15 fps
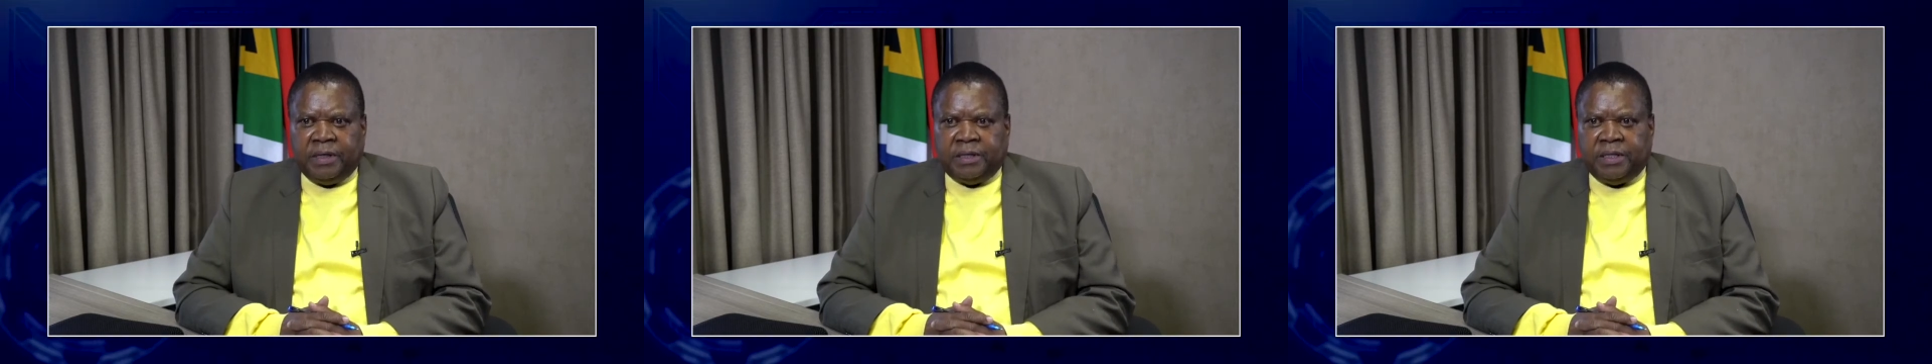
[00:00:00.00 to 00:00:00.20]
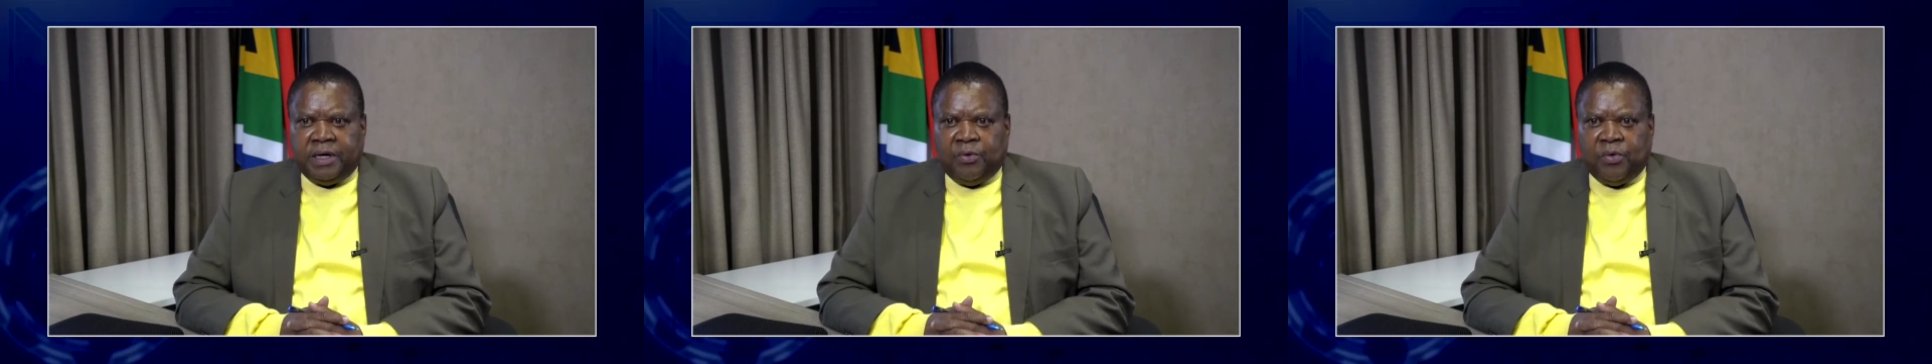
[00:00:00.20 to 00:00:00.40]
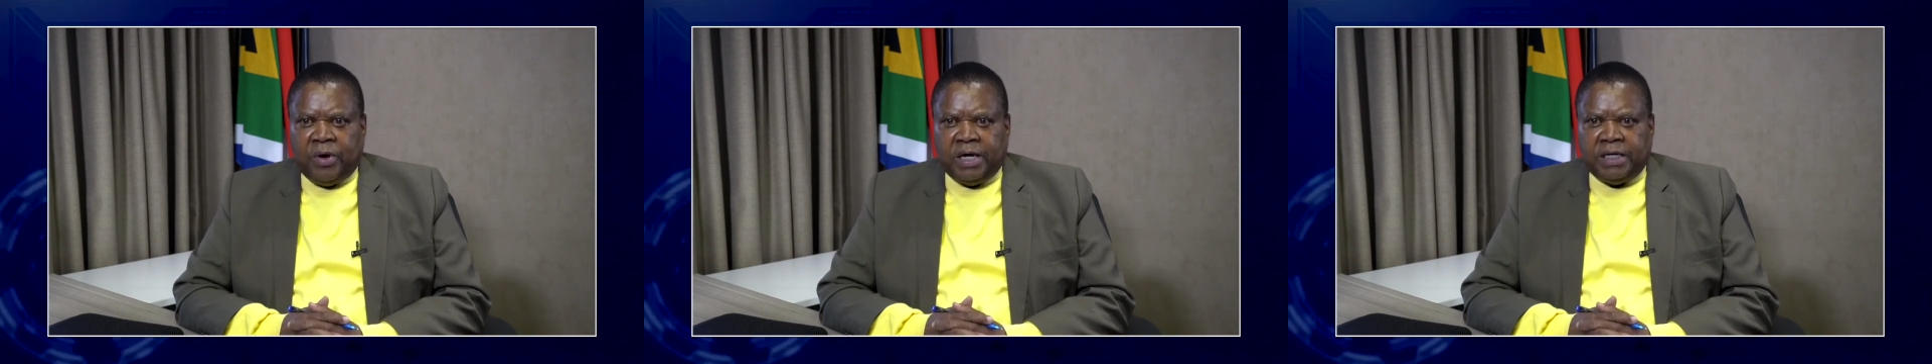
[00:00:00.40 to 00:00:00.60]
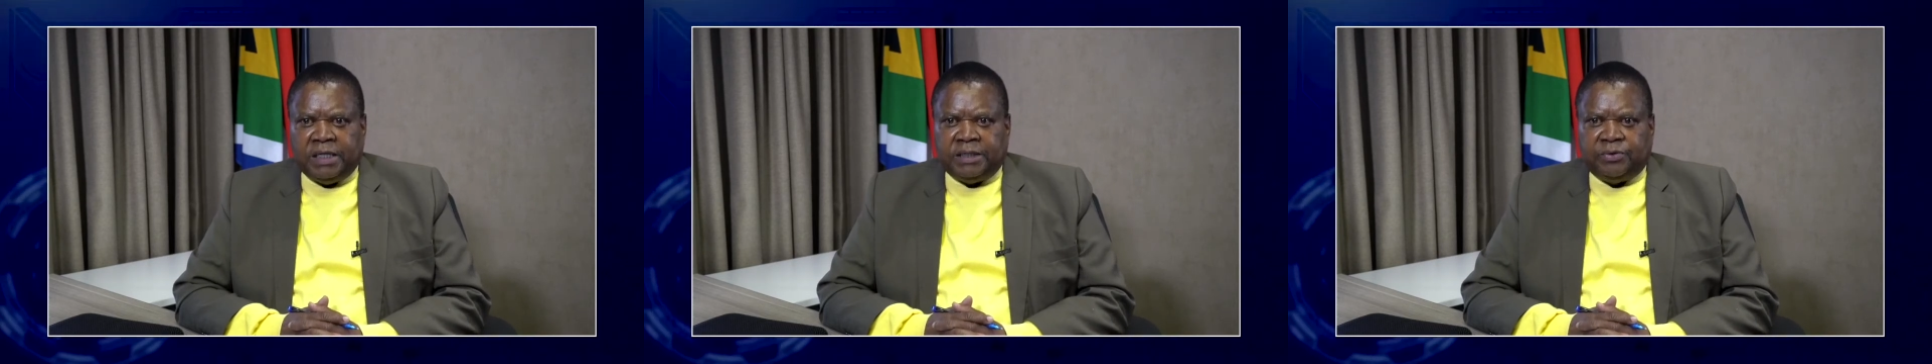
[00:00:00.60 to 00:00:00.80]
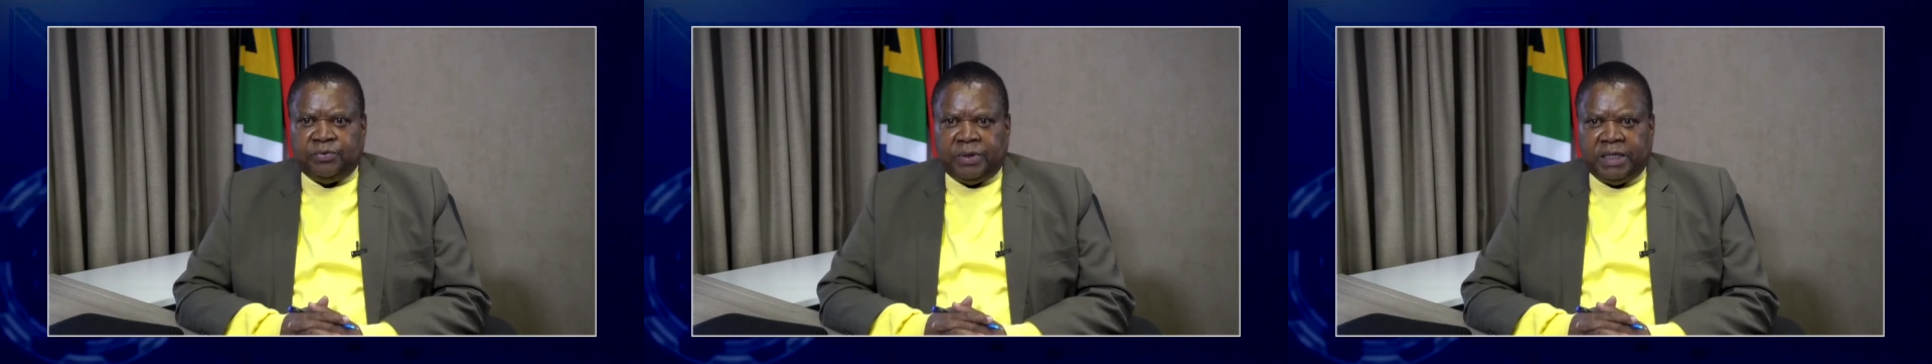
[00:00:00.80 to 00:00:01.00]
the
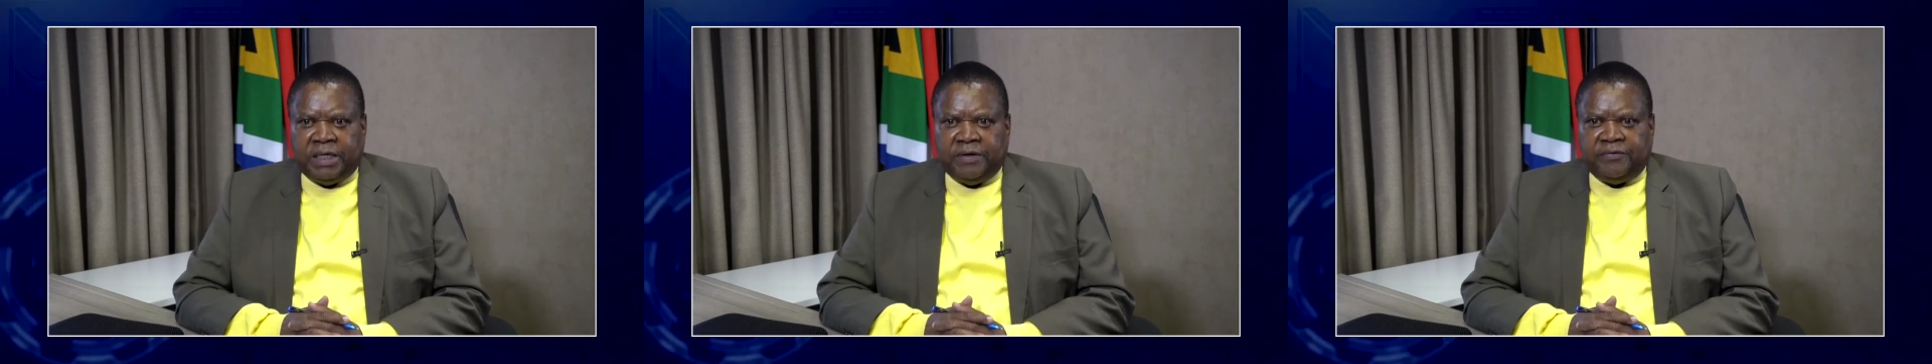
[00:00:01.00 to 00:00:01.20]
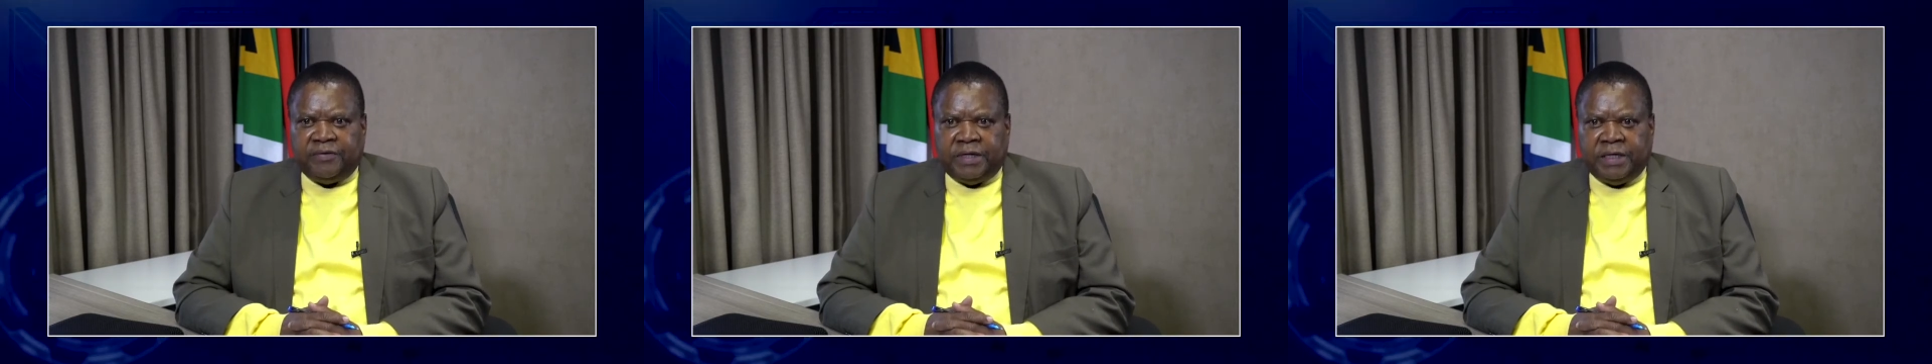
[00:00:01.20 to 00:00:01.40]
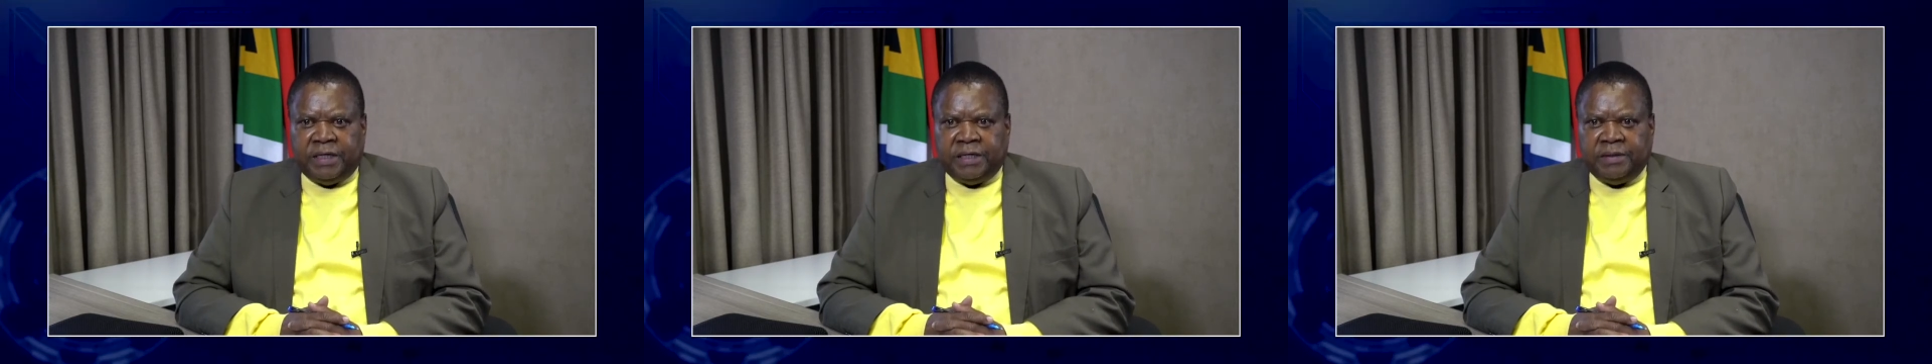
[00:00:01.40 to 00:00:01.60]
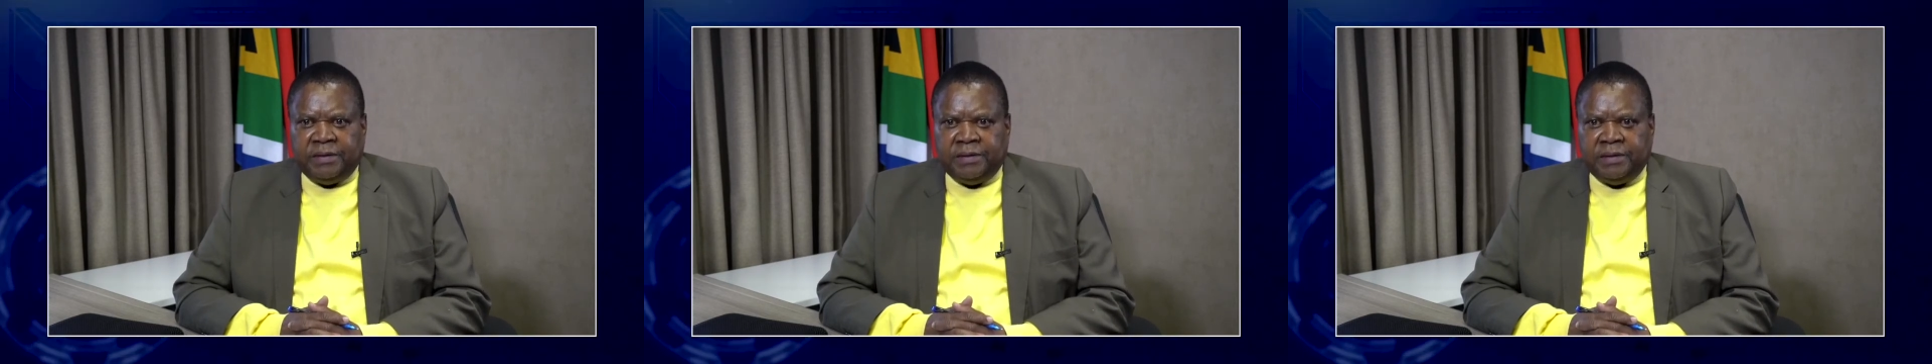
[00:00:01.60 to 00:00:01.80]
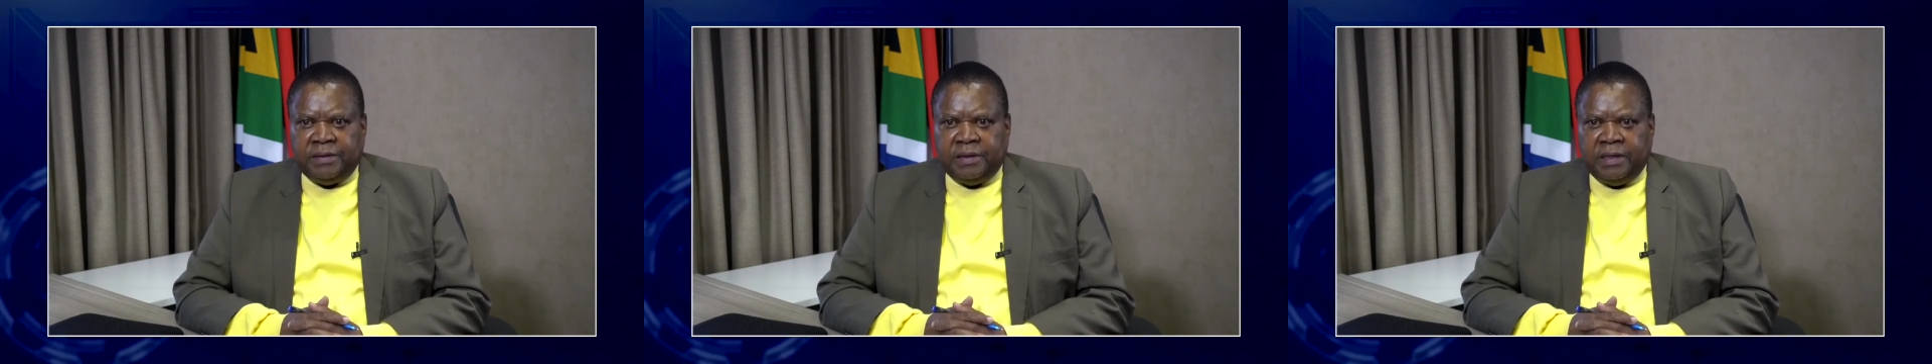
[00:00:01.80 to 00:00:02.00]
world we live in